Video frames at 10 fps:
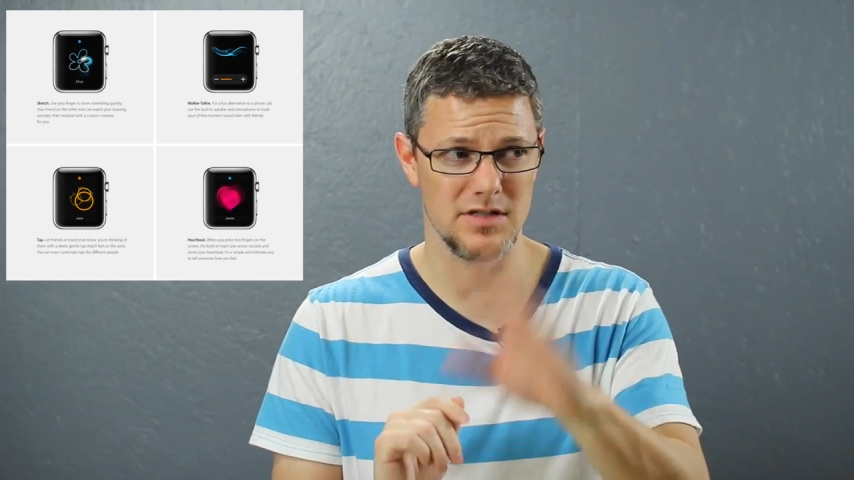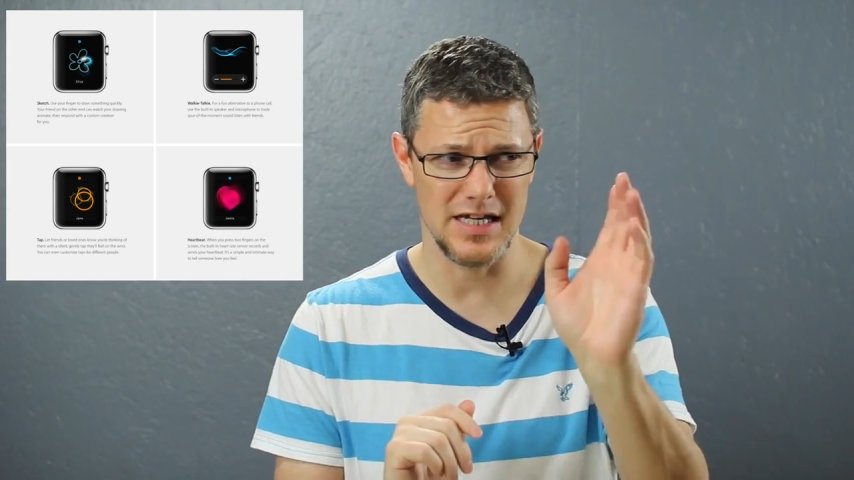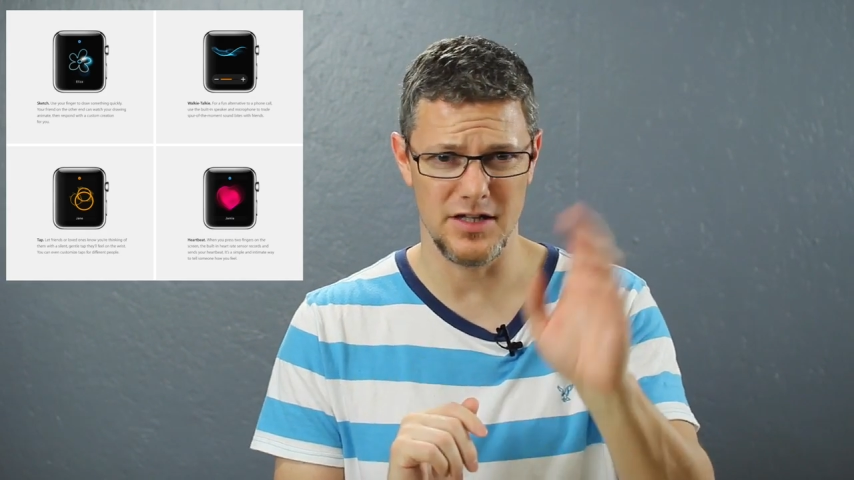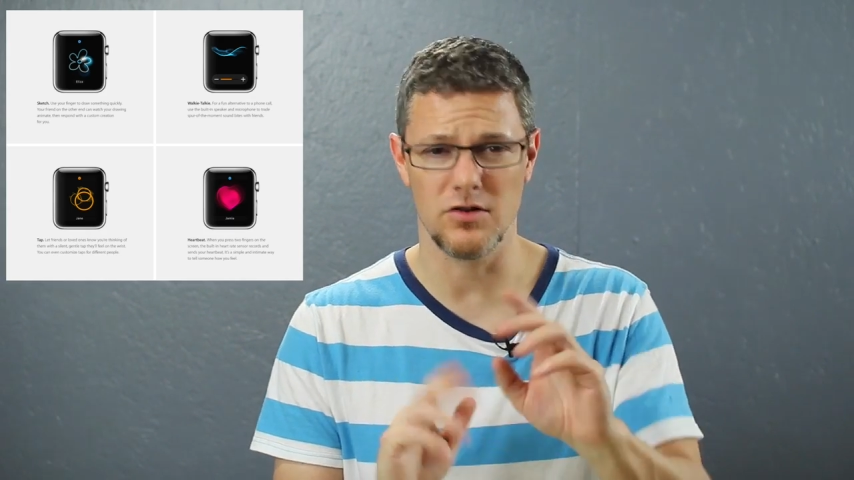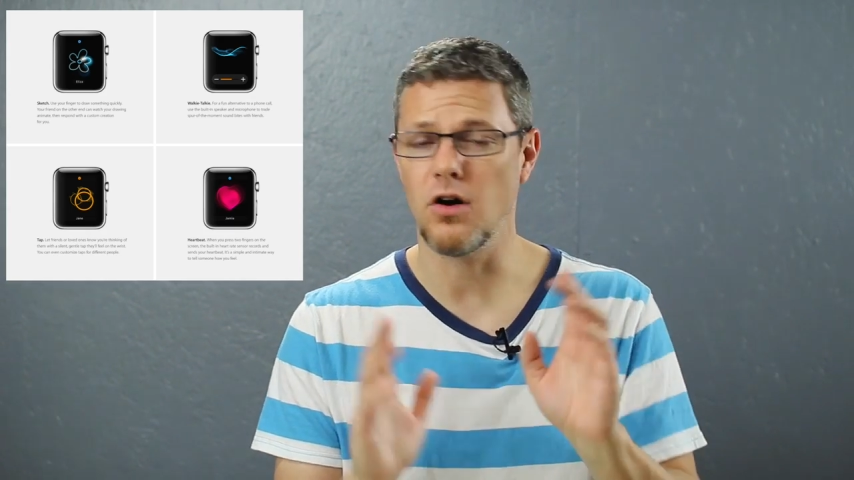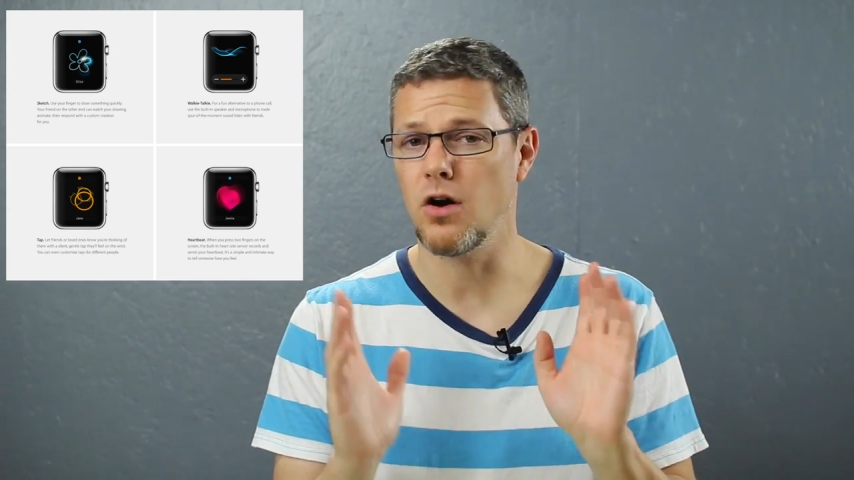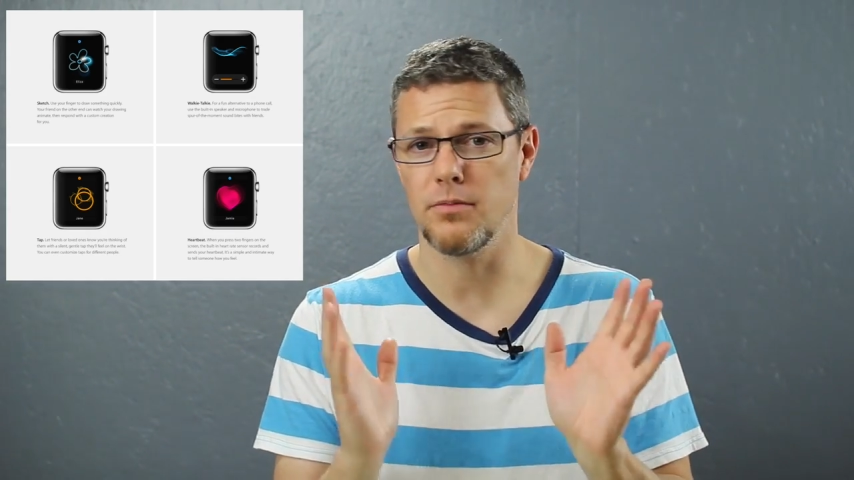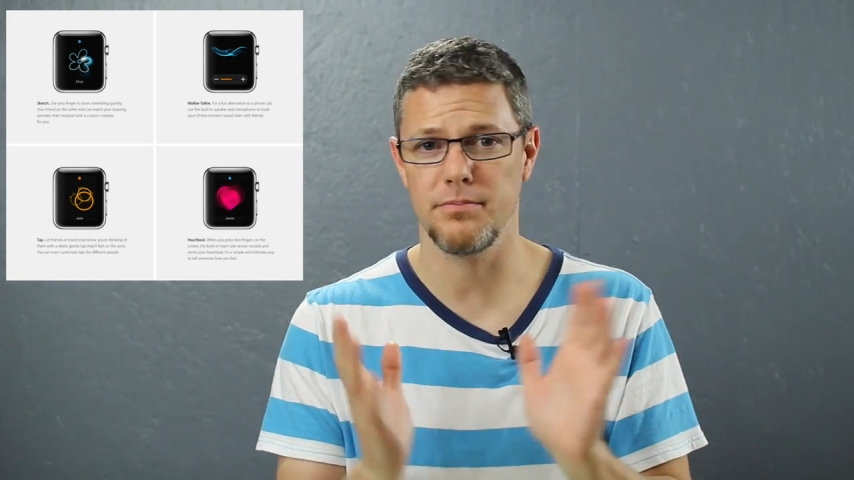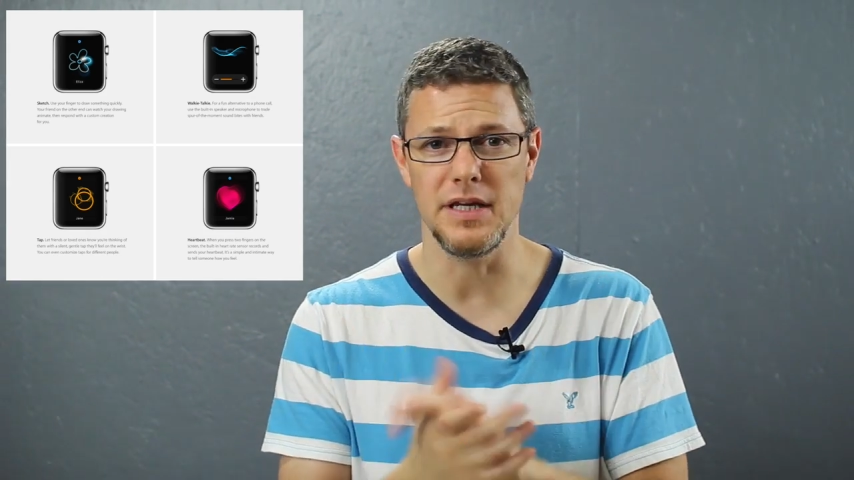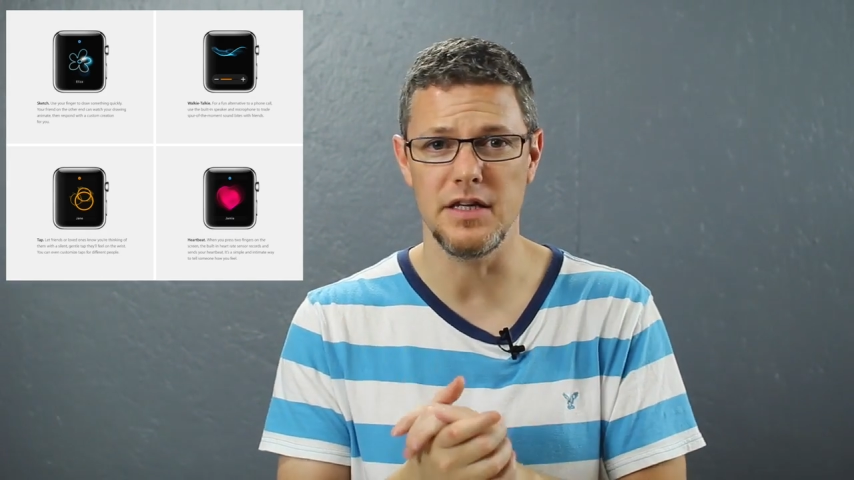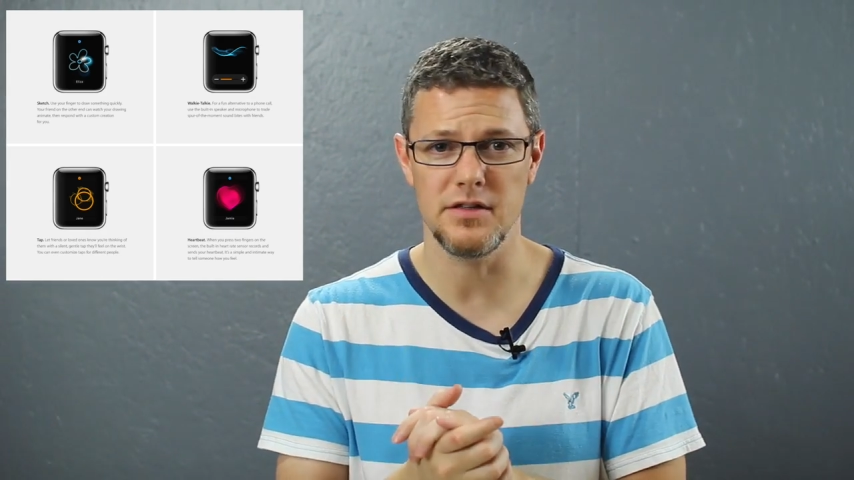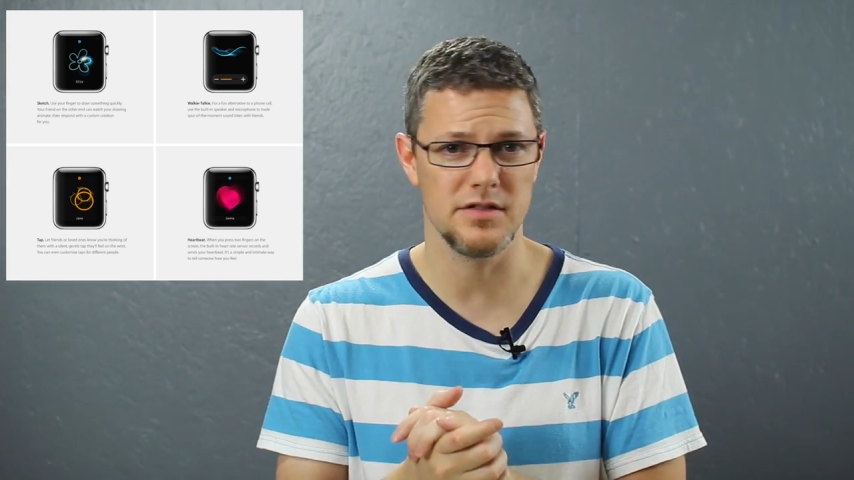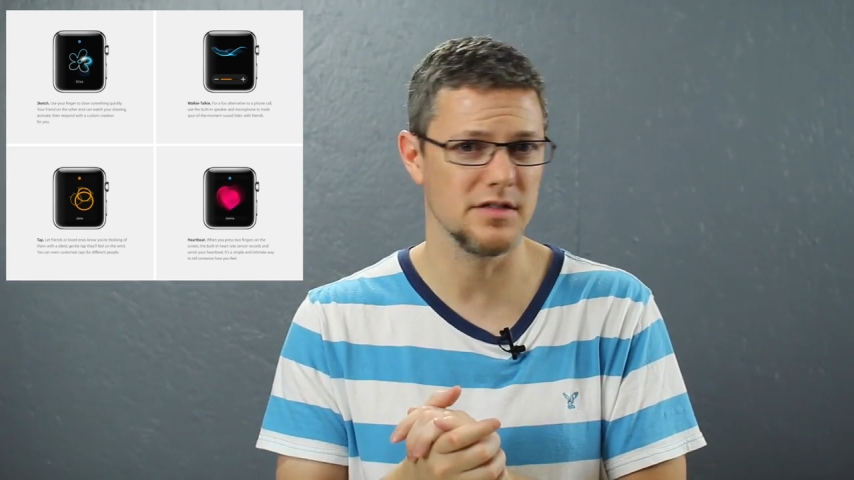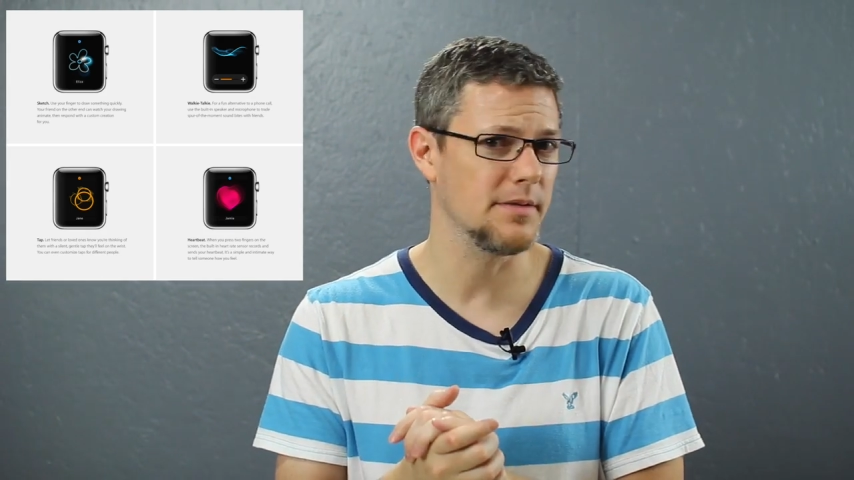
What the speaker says: sending your heartbeat to